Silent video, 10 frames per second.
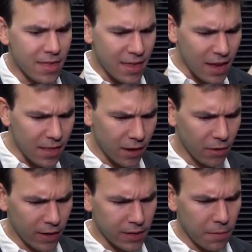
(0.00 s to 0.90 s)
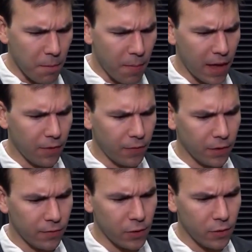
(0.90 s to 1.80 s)
think the Crescent Bay
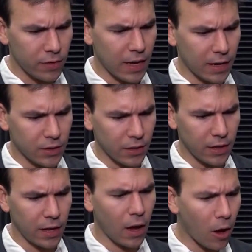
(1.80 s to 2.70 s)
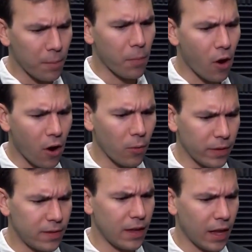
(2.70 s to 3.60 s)
field of view is actually on par
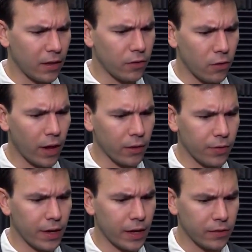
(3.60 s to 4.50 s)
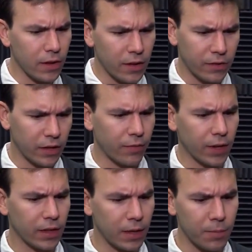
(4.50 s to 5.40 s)
with DK2. I don't think it's
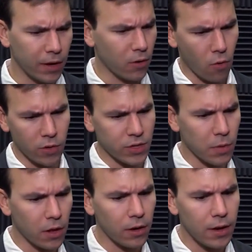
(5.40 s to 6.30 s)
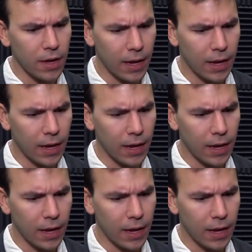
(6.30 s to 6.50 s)
significantly bigger or smaller.